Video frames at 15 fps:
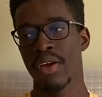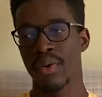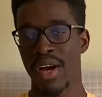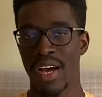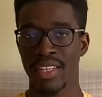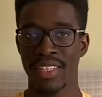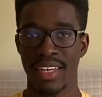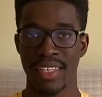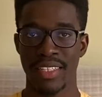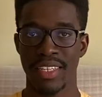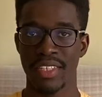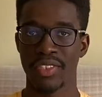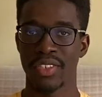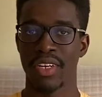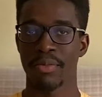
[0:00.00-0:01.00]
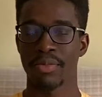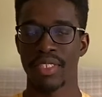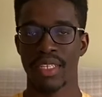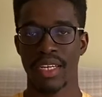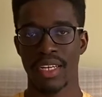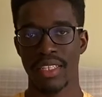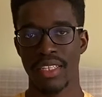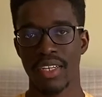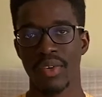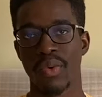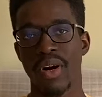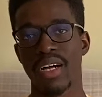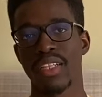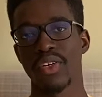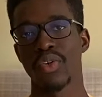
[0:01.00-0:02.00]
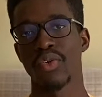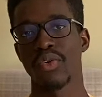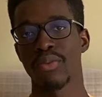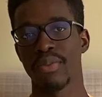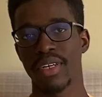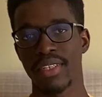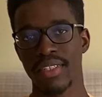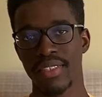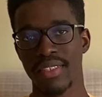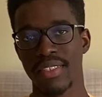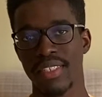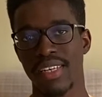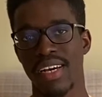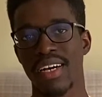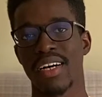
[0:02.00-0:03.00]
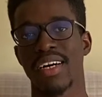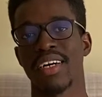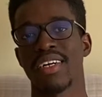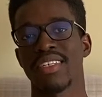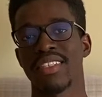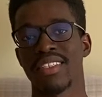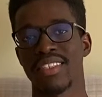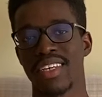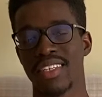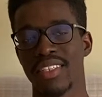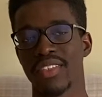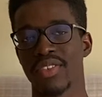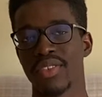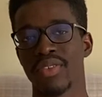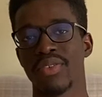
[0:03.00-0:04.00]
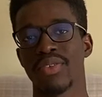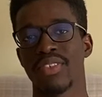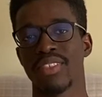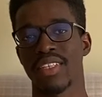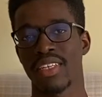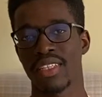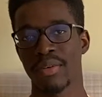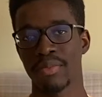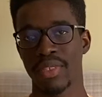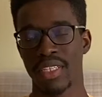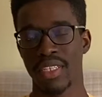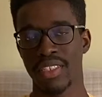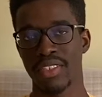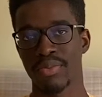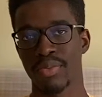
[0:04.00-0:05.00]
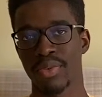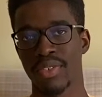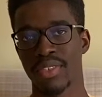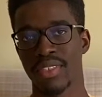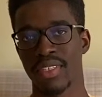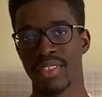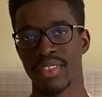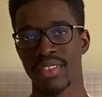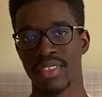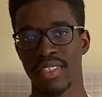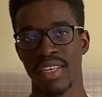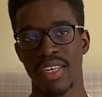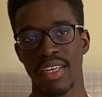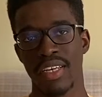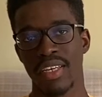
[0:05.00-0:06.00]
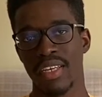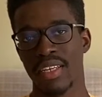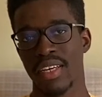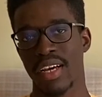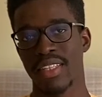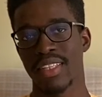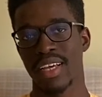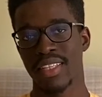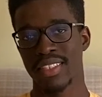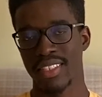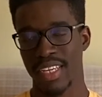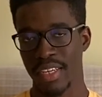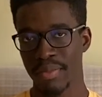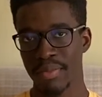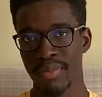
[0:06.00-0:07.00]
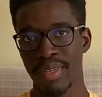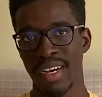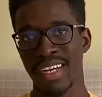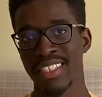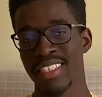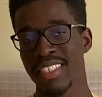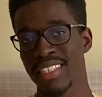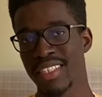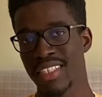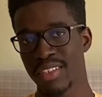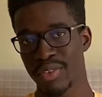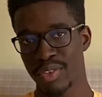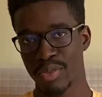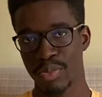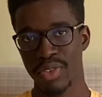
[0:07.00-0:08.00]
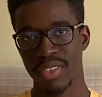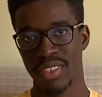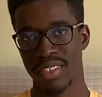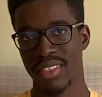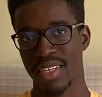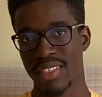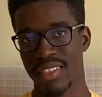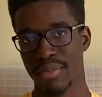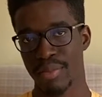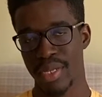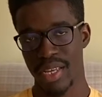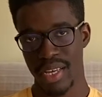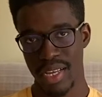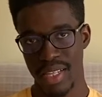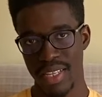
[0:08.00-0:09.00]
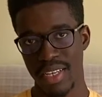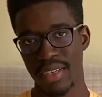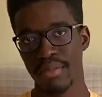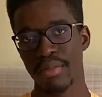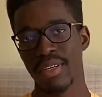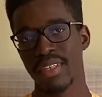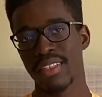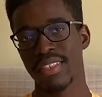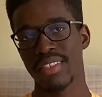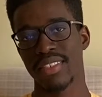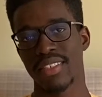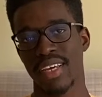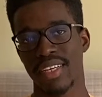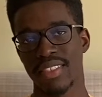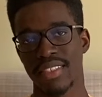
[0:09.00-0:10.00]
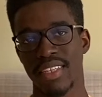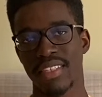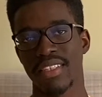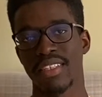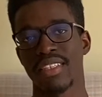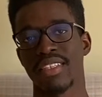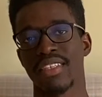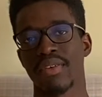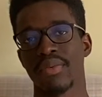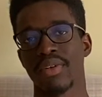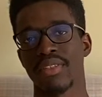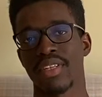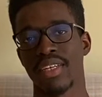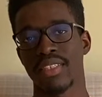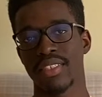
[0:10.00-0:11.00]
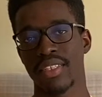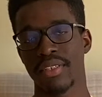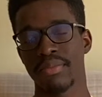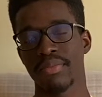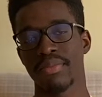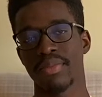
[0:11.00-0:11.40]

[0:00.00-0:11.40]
I had the idea to come to Canada a while ago, but I decided to, start the application process at that time. Ideally, you're supposed to start a bit earlier, but I started it around that time.